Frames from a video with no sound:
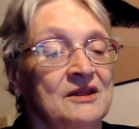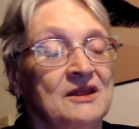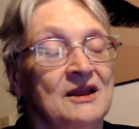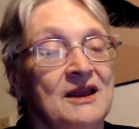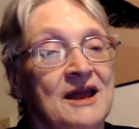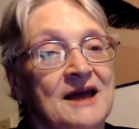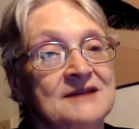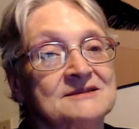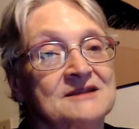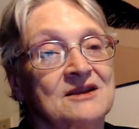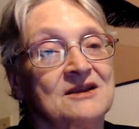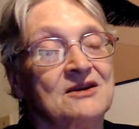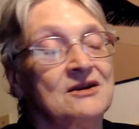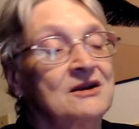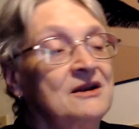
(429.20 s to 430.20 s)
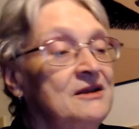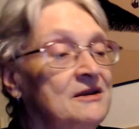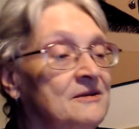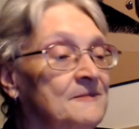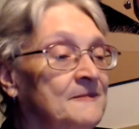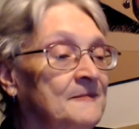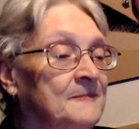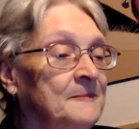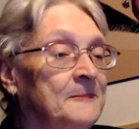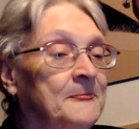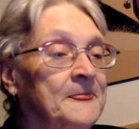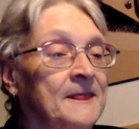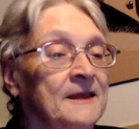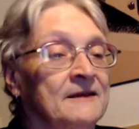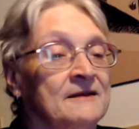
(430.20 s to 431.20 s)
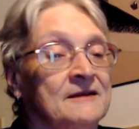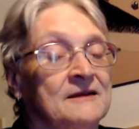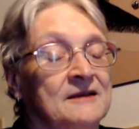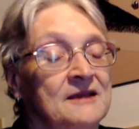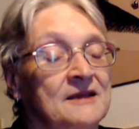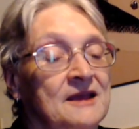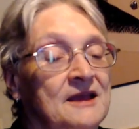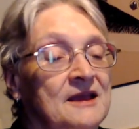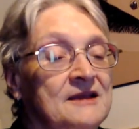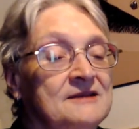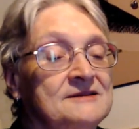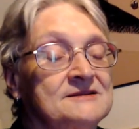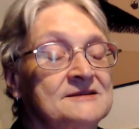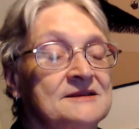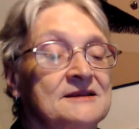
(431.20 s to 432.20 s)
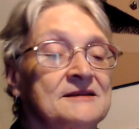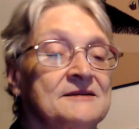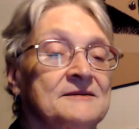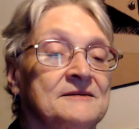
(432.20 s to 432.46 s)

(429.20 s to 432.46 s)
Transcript: the last card is